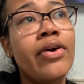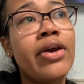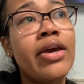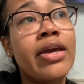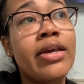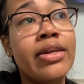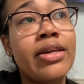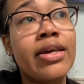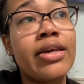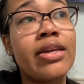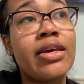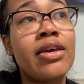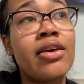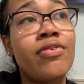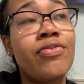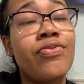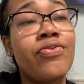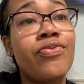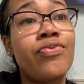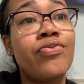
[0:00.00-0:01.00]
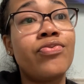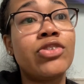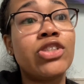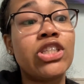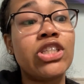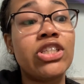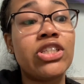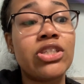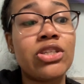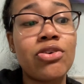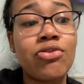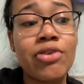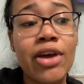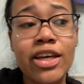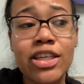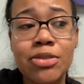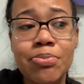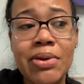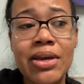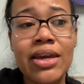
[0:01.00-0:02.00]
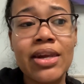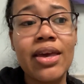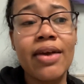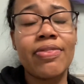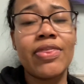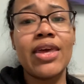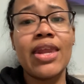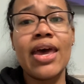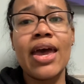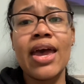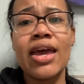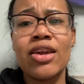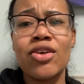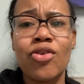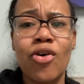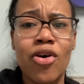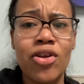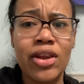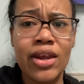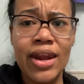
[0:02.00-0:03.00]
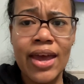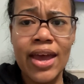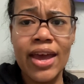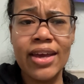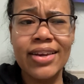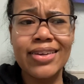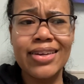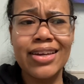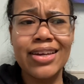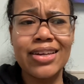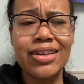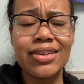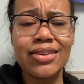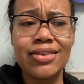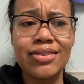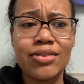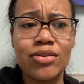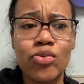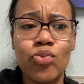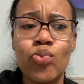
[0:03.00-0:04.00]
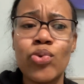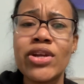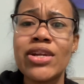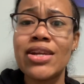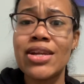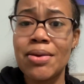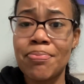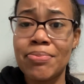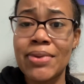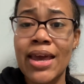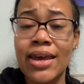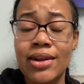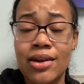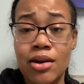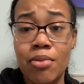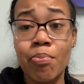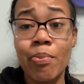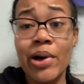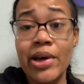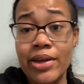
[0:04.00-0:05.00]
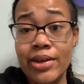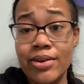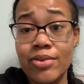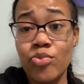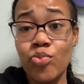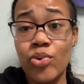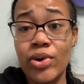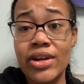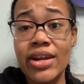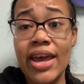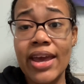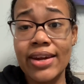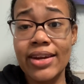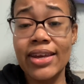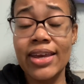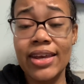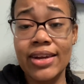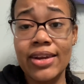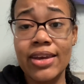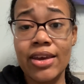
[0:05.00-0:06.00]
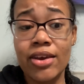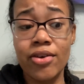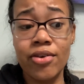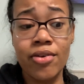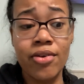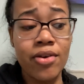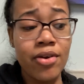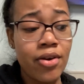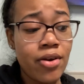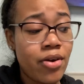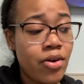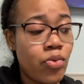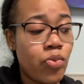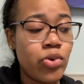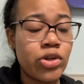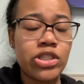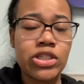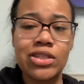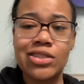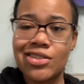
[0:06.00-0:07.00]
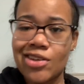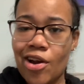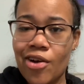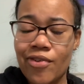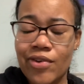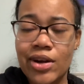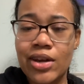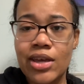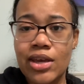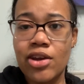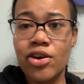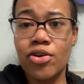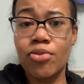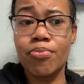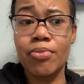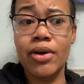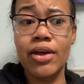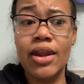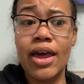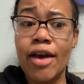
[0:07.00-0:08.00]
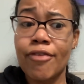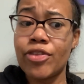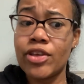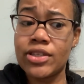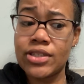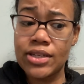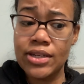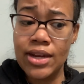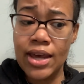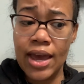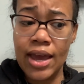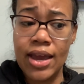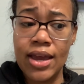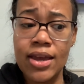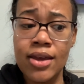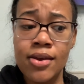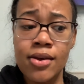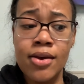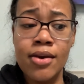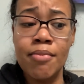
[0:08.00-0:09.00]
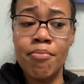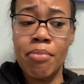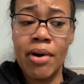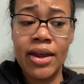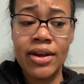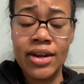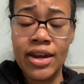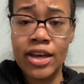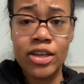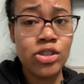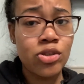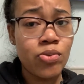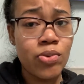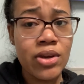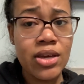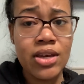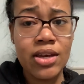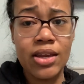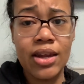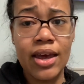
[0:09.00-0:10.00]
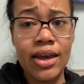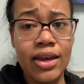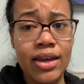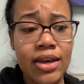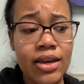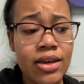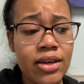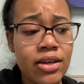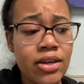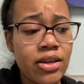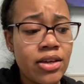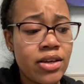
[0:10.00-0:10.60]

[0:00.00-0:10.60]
and then if she's still not speaking after that and all of that, then we nip that in the bud when that get here, which is already here. But after today, by next week, like,